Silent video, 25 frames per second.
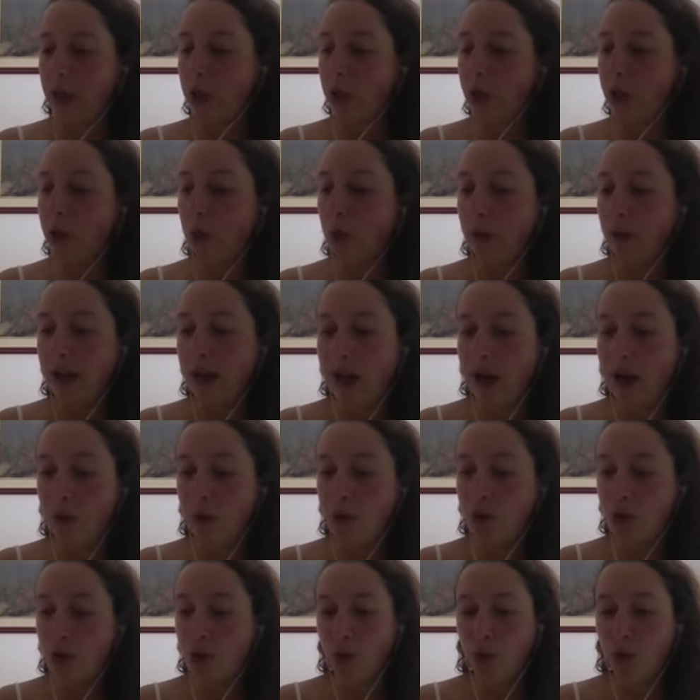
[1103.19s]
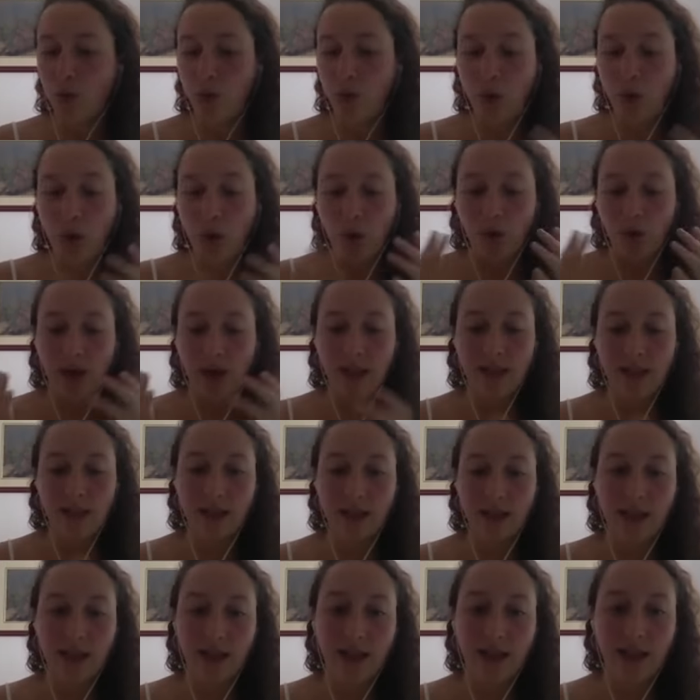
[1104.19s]
knowing how to write
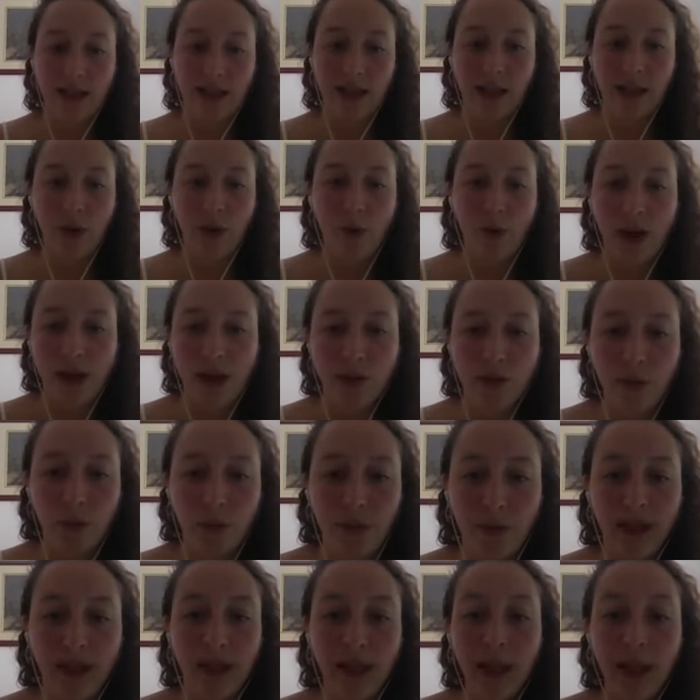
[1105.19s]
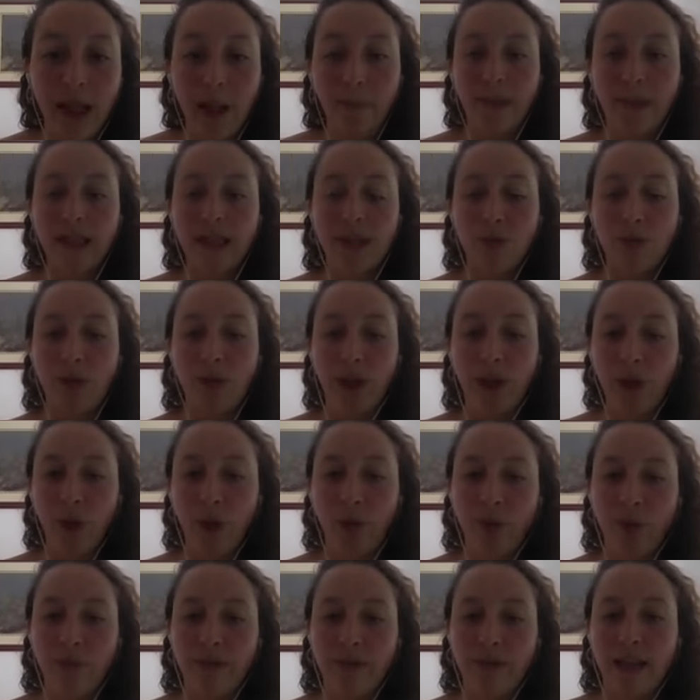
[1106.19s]
a resume because when you